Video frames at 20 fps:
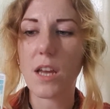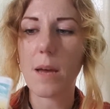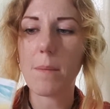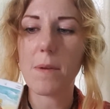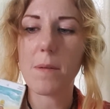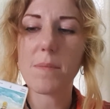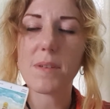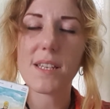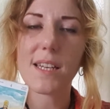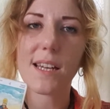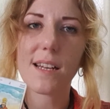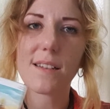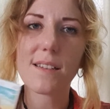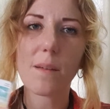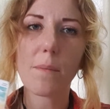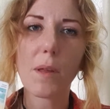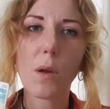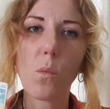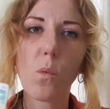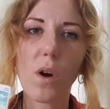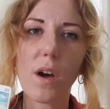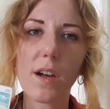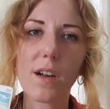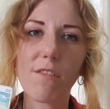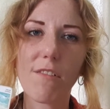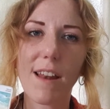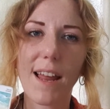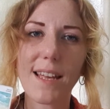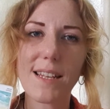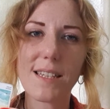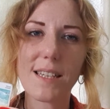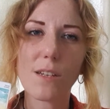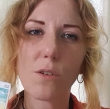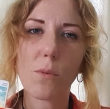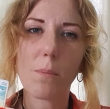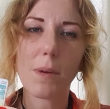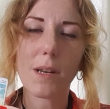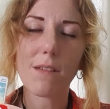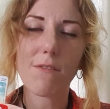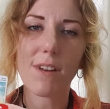um, in particular something work related
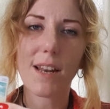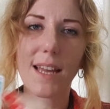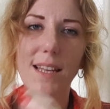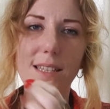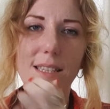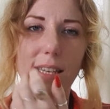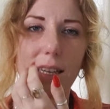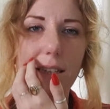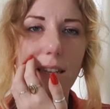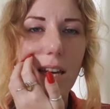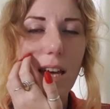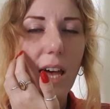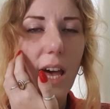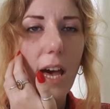or money related.